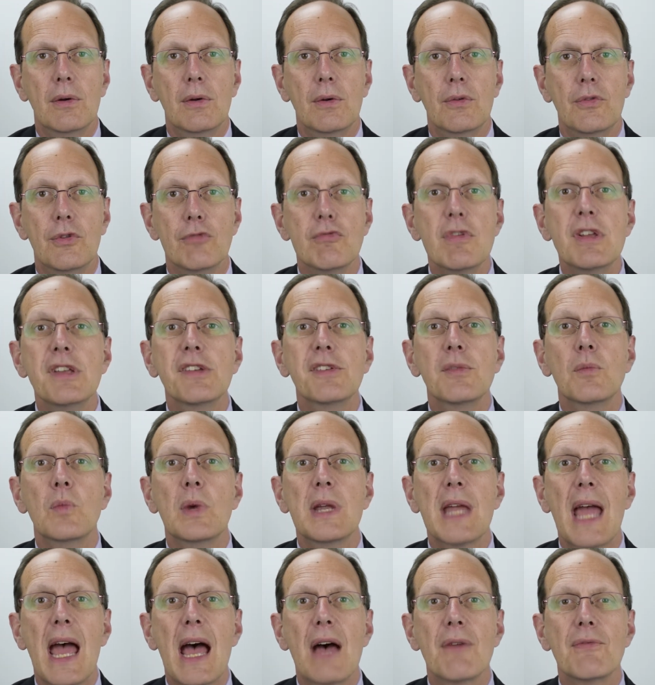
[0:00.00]
The reason we
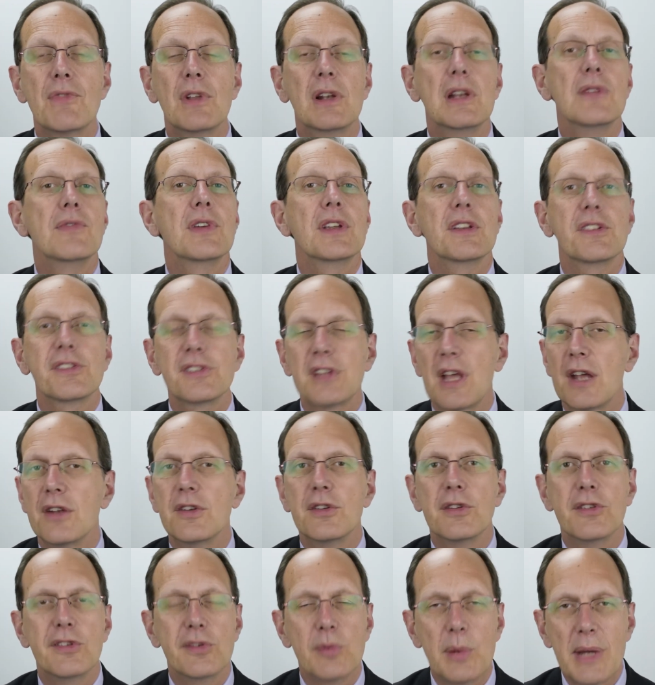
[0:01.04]
have the living
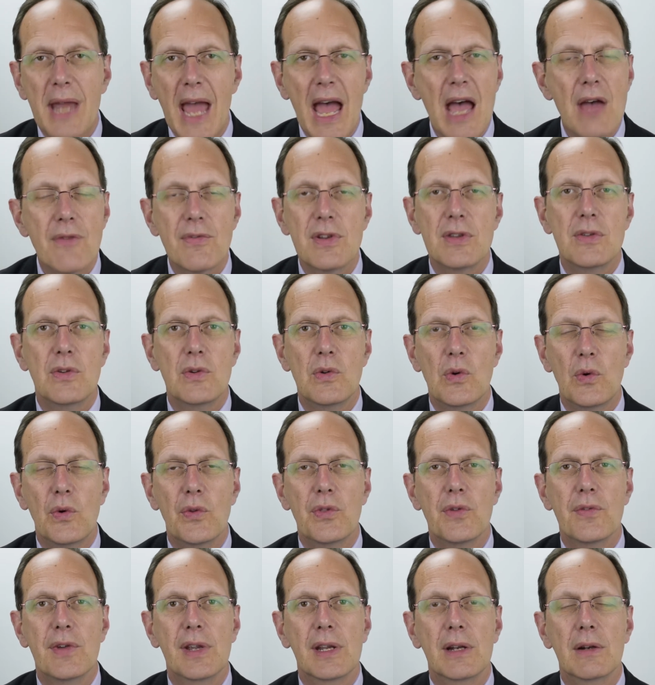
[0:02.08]
standards we have in the north
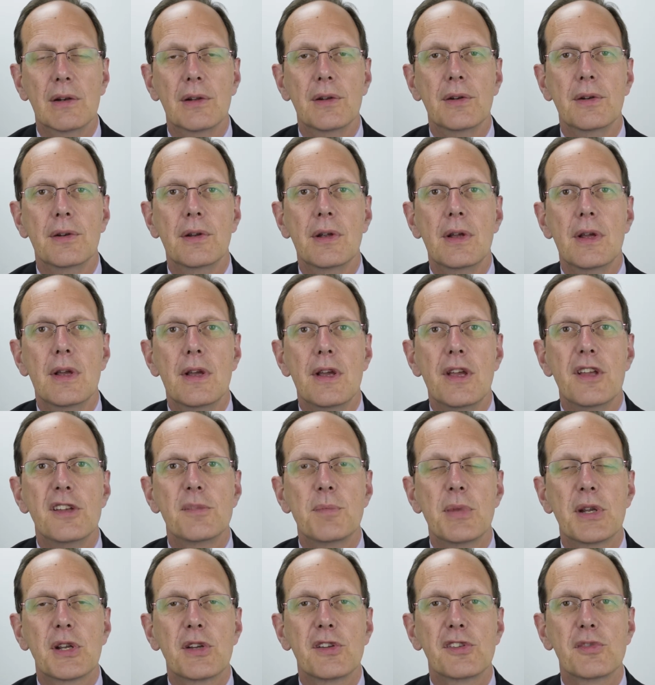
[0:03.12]
of England is
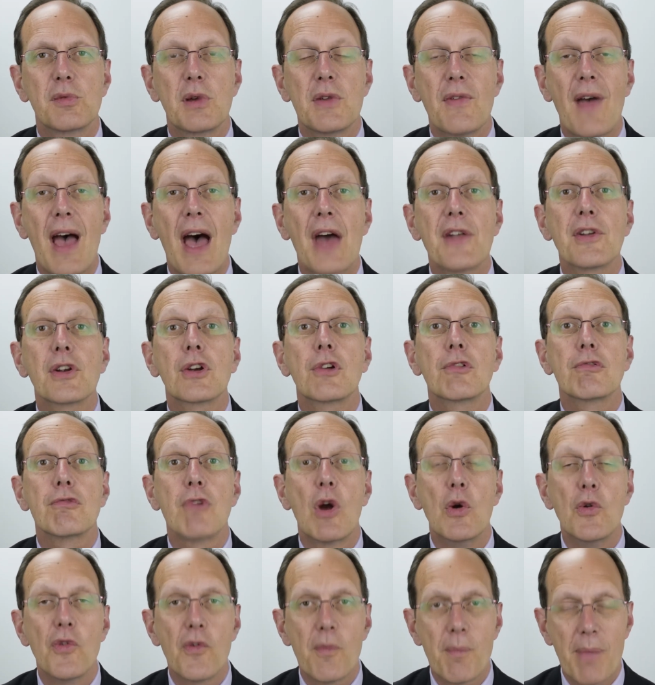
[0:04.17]
because we've had a
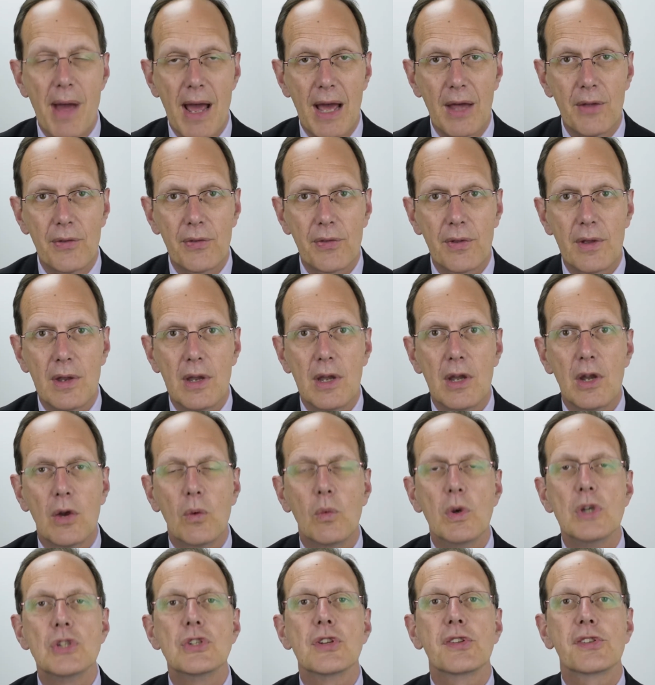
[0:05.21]
growth path
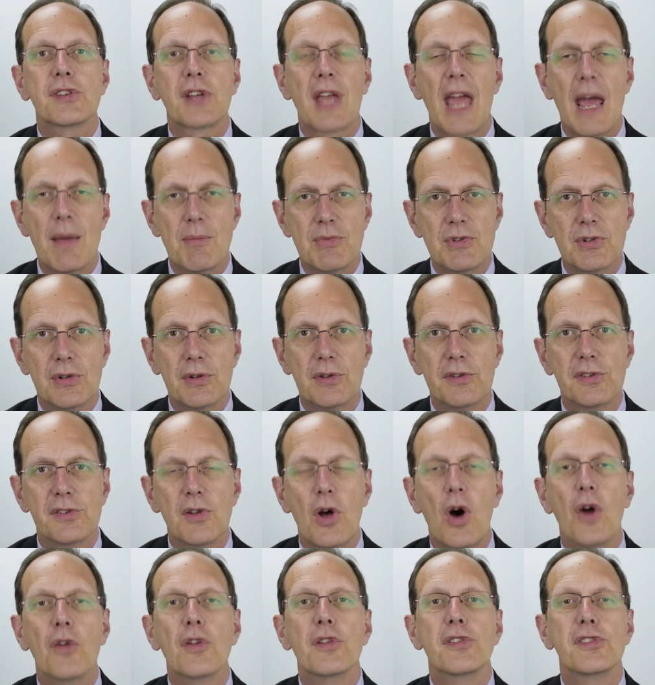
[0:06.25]
which has kept
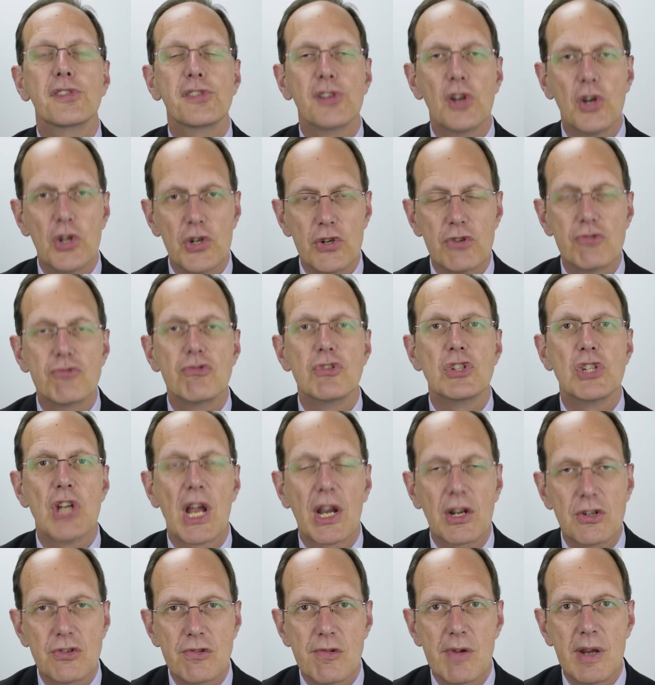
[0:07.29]
us on a certain
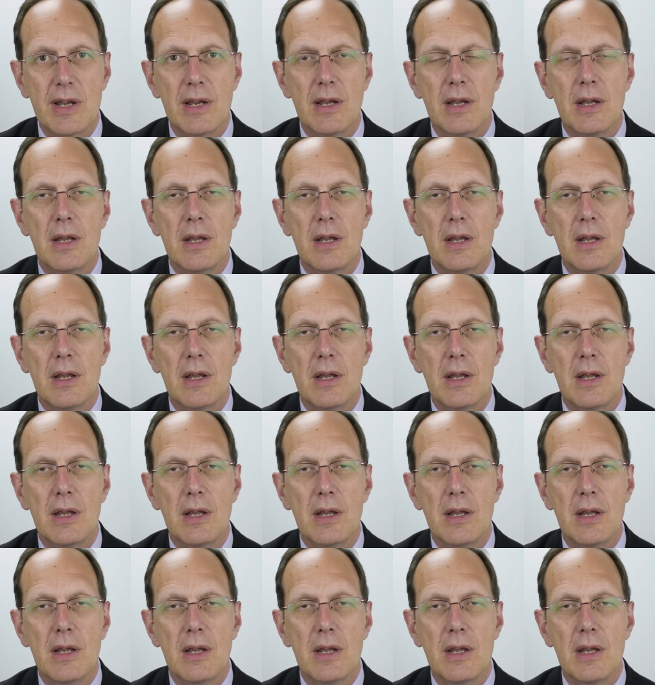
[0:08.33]
trajectory.